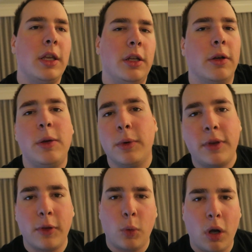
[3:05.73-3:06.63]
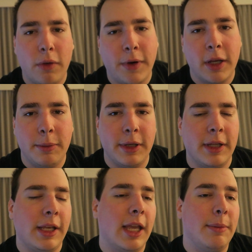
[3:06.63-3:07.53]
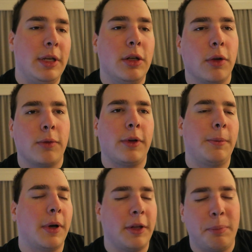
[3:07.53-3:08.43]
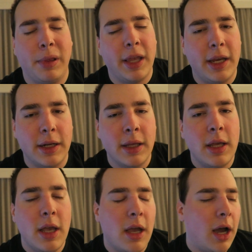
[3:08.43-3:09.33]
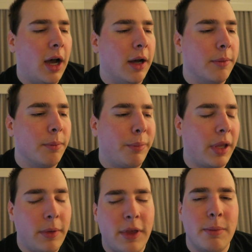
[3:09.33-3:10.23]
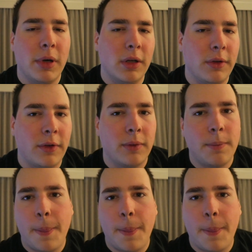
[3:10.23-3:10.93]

You know, he went to the qualifier in the beginning of the game. He knows respawn. He's played. Play with Embos.